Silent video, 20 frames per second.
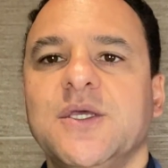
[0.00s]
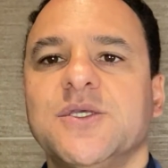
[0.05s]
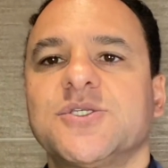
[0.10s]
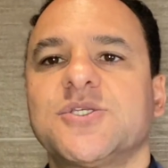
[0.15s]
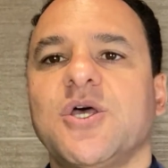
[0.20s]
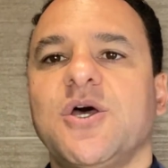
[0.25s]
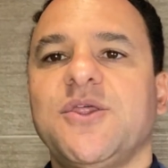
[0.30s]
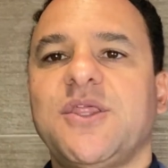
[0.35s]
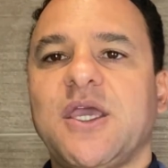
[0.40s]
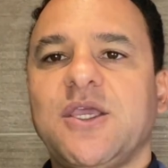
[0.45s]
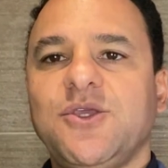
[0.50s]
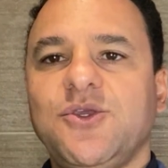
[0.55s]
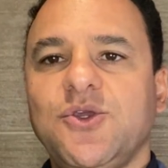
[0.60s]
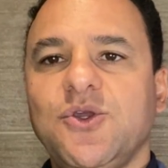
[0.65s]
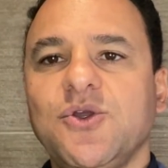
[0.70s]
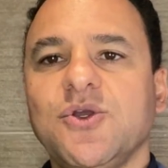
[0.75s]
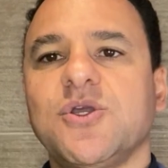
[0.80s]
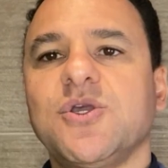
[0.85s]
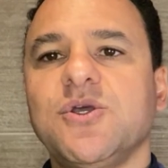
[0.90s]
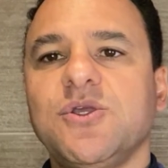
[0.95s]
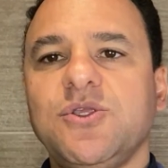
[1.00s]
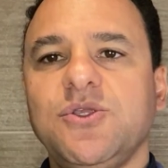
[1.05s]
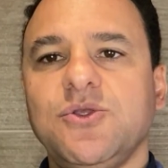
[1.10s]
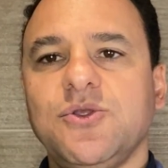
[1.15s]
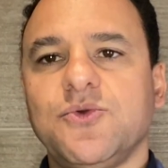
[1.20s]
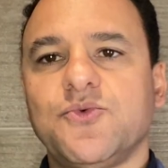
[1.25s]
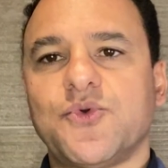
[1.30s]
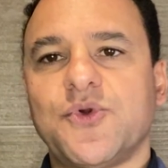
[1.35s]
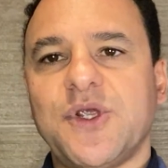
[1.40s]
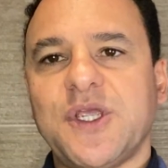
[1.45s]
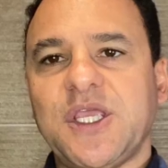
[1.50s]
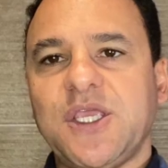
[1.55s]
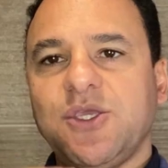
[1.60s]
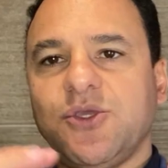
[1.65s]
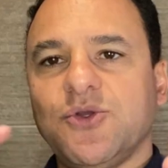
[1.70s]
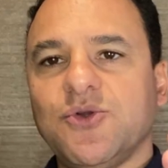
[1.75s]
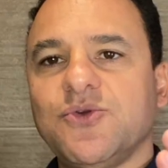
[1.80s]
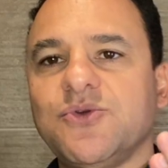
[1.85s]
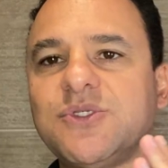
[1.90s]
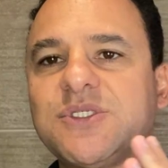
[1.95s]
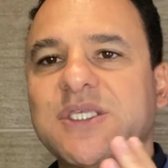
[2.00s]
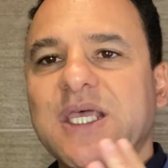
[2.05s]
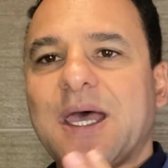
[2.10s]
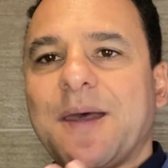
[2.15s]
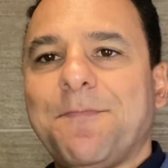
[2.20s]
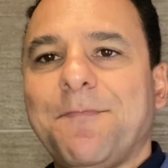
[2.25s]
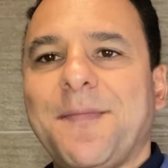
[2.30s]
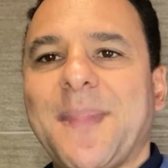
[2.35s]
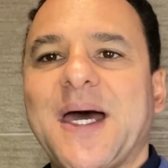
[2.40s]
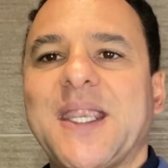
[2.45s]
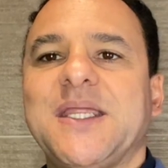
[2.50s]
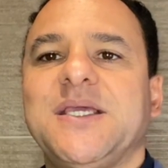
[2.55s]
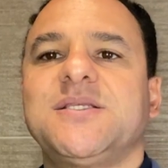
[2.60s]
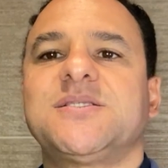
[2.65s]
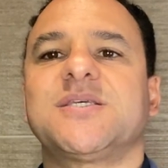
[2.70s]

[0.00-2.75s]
so that you can reuse that money